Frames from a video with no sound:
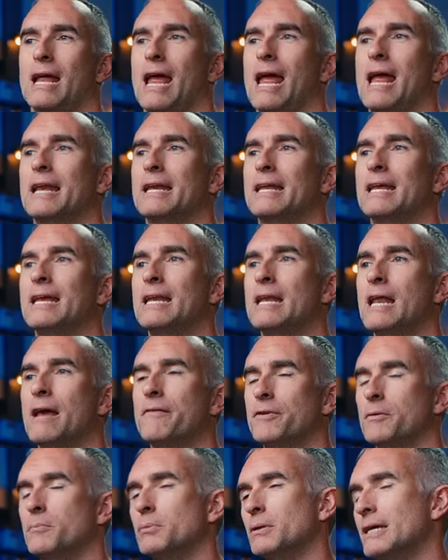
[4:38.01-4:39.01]
And
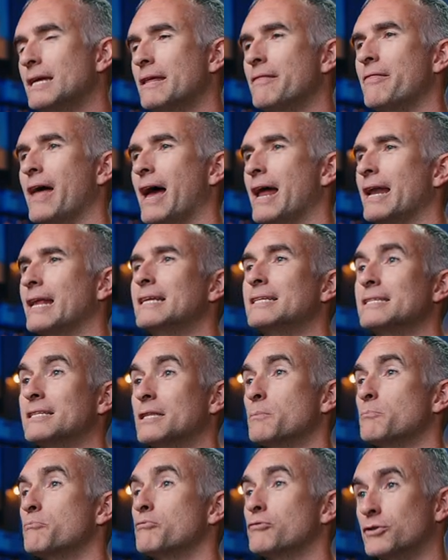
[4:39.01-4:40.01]
inevitably, that is
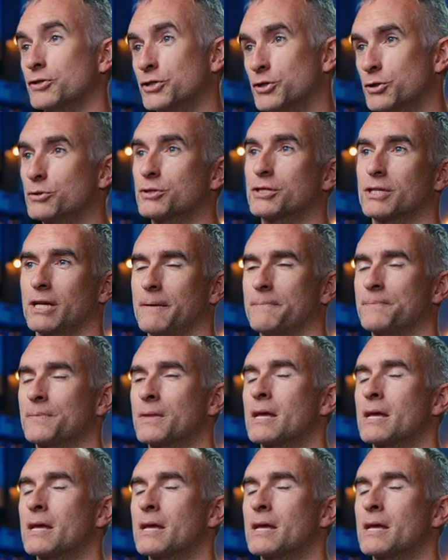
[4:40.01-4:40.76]
the producer.